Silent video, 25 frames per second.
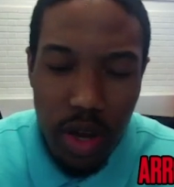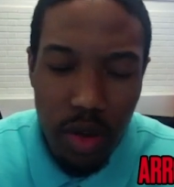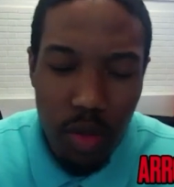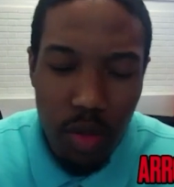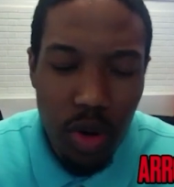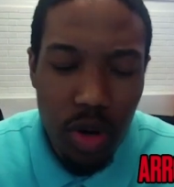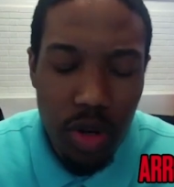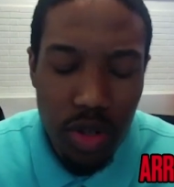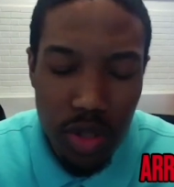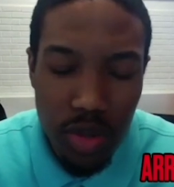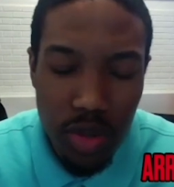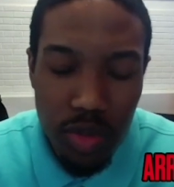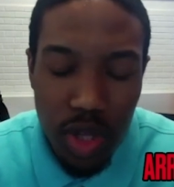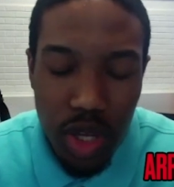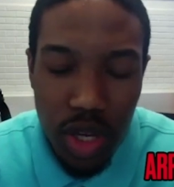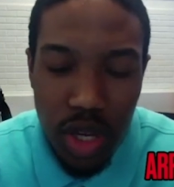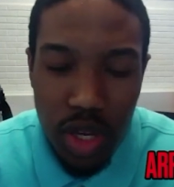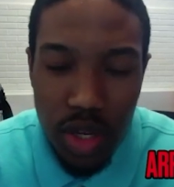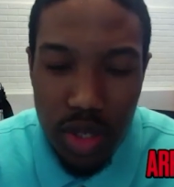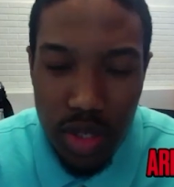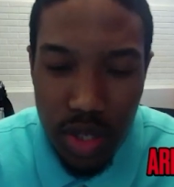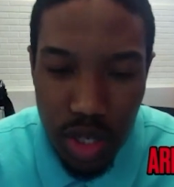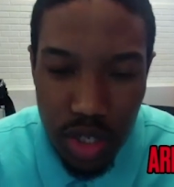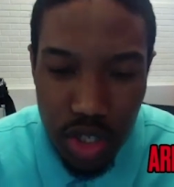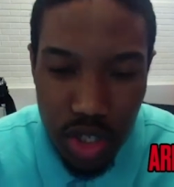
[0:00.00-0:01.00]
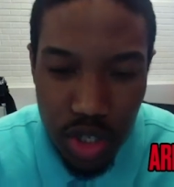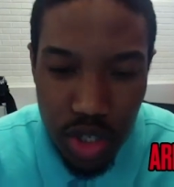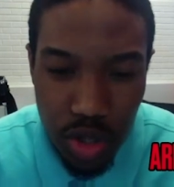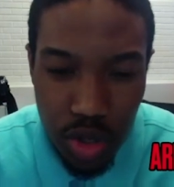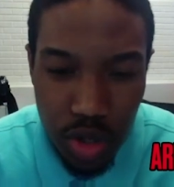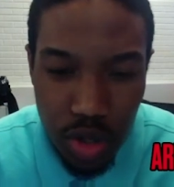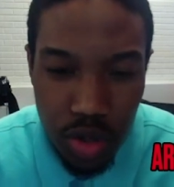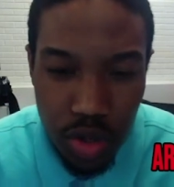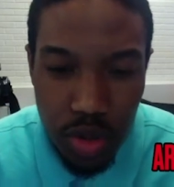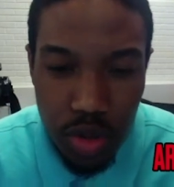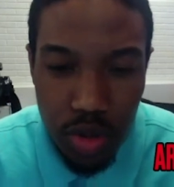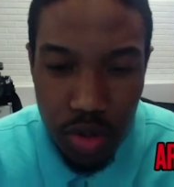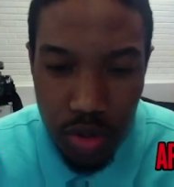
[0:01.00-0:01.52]
What are some things that
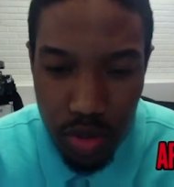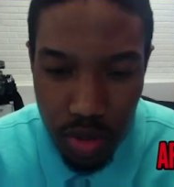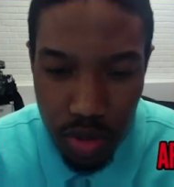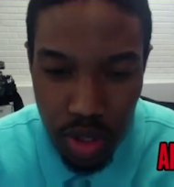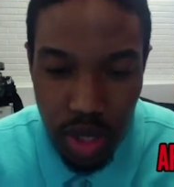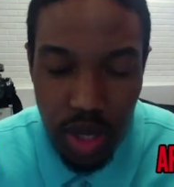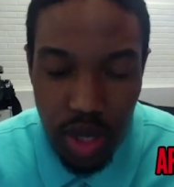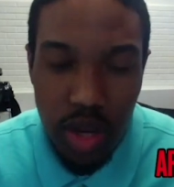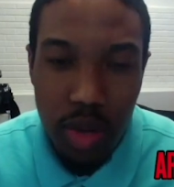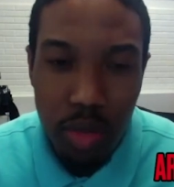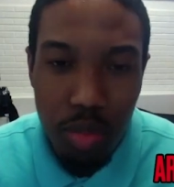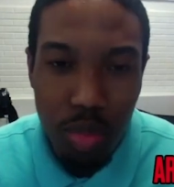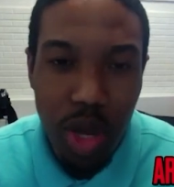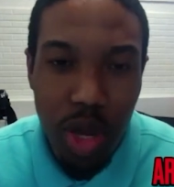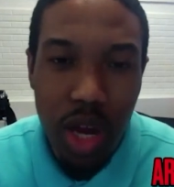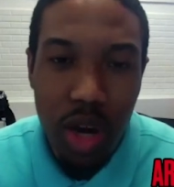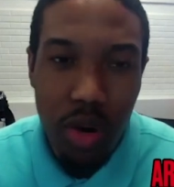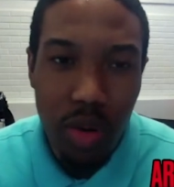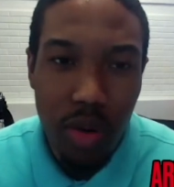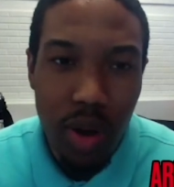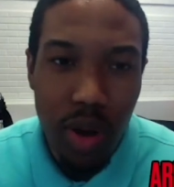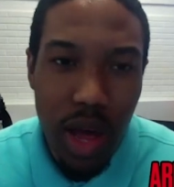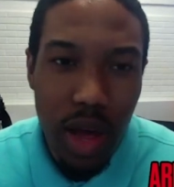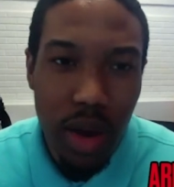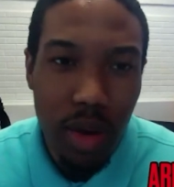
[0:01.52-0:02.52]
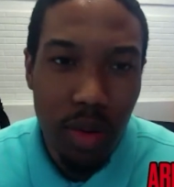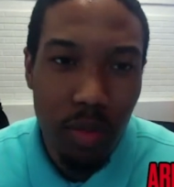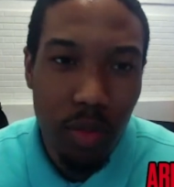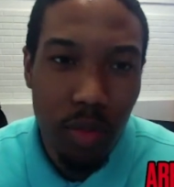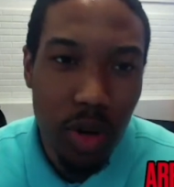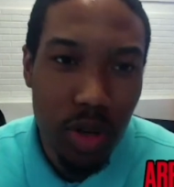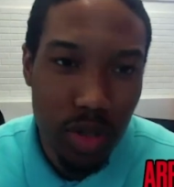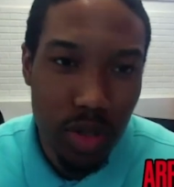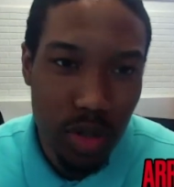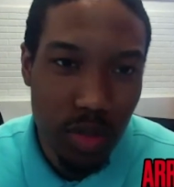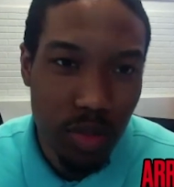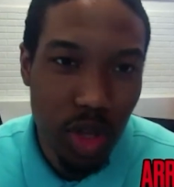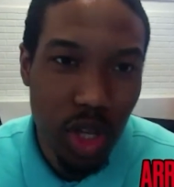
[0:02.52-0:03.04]
you're getting better at, and what
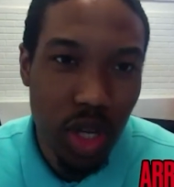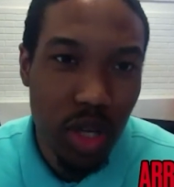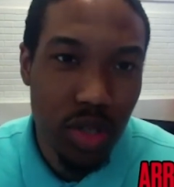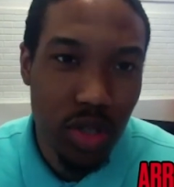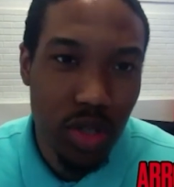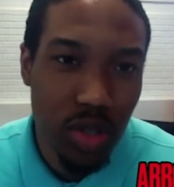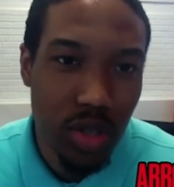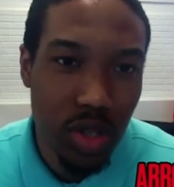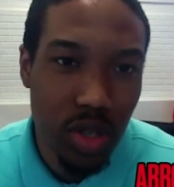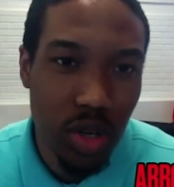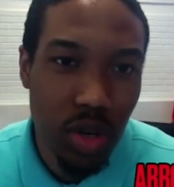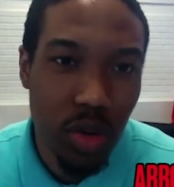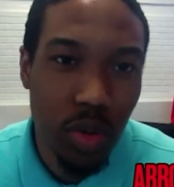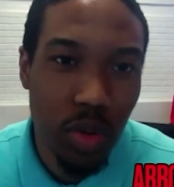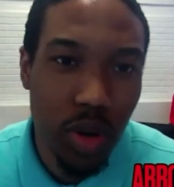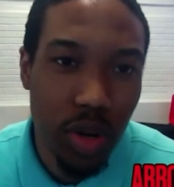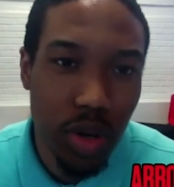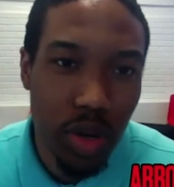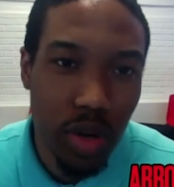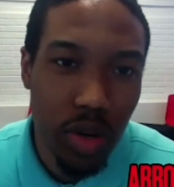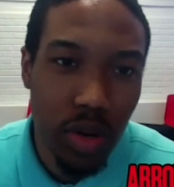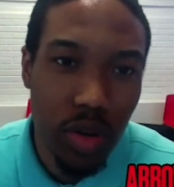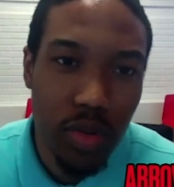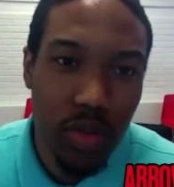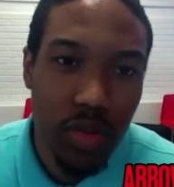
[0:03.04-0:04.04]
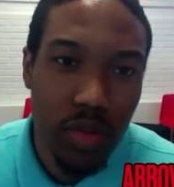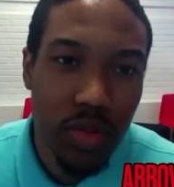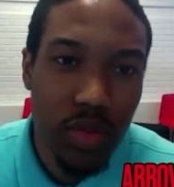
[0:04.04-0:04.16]
are some things you're still working on?